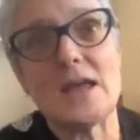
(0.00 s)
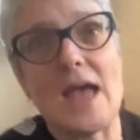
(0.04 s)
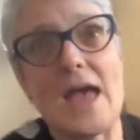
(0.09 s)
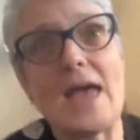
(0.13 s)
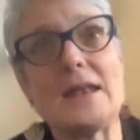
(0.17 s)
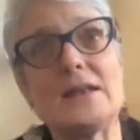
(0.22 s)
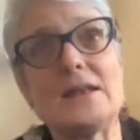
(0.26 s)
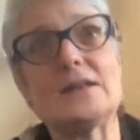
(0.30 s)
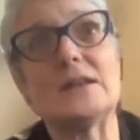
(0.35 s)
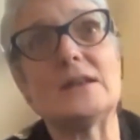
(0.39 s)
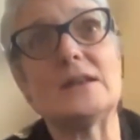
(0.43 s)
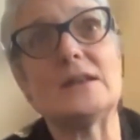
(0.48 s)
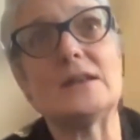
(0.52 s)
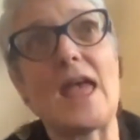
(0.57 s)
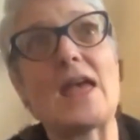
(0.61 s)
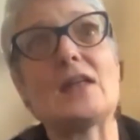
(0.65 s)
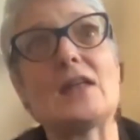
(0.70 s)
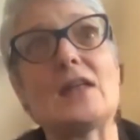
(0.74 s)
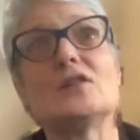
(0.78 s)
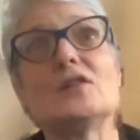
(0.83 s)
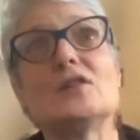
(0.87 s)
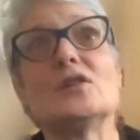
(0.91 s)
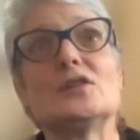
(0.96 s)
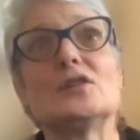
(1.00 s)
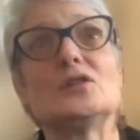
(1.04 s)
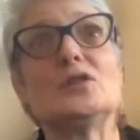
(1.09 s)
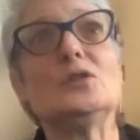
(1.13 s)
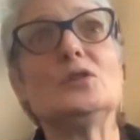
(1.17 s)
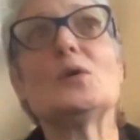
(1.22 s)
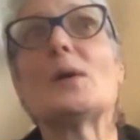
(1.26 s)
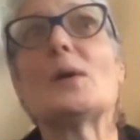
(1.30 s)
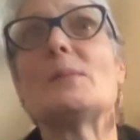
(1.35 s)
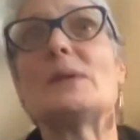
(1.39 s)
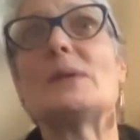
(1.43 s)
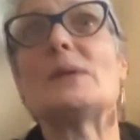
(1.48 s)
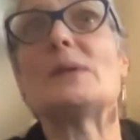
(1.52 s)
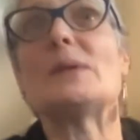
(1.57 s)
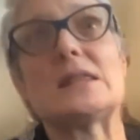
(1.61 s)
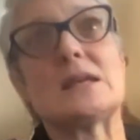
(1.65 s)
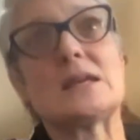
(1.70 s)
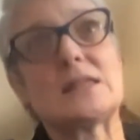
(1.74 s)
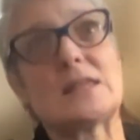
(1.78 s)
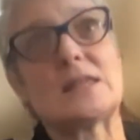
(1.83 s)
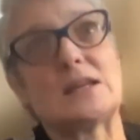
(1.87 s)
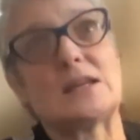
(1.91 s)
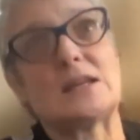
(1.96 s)
And I mean, I
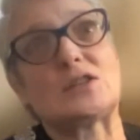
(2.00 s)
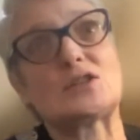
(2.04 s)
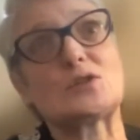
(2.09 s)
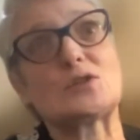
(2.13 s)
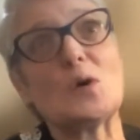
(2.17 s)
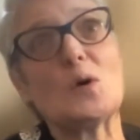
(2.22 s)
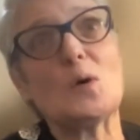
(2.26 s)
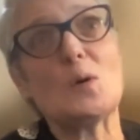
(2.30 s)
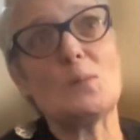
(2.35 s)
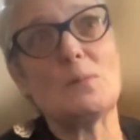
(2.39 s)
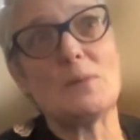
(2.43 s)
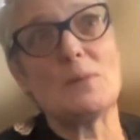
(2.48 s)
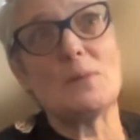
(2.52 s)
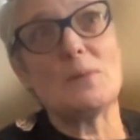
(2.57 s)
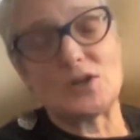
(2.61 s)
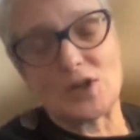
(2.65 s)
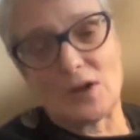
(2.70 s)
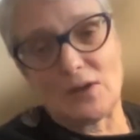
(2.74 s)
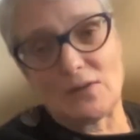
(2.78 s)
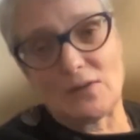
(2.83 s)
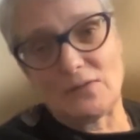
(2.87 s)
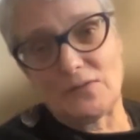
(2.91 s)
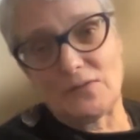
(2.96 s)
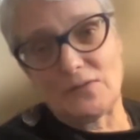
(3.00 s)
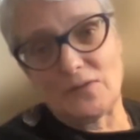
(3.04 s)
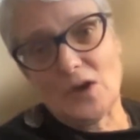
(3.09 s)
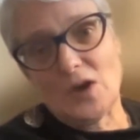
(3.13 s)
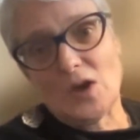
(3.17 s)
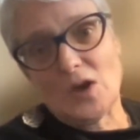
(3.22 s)
think that so much of